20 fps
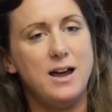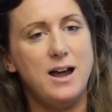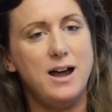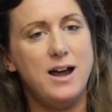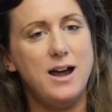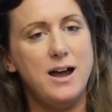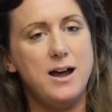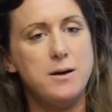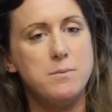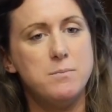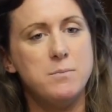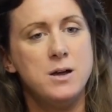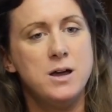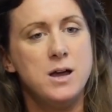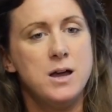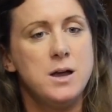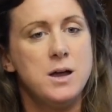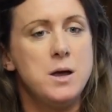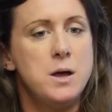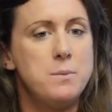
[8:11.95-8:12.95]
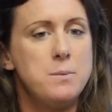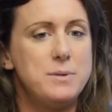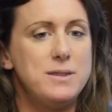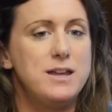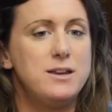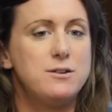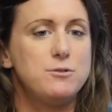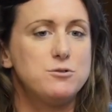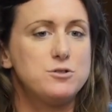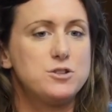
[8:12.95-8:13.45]
but
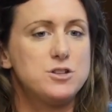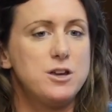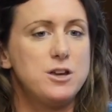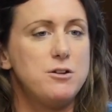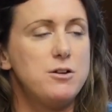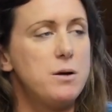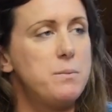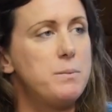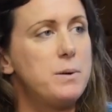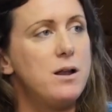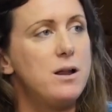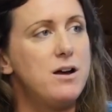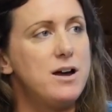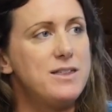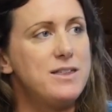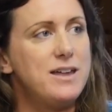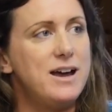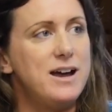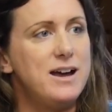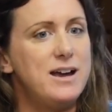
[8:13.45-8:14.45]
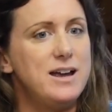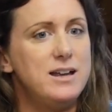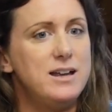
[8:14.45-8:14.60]
then also apply that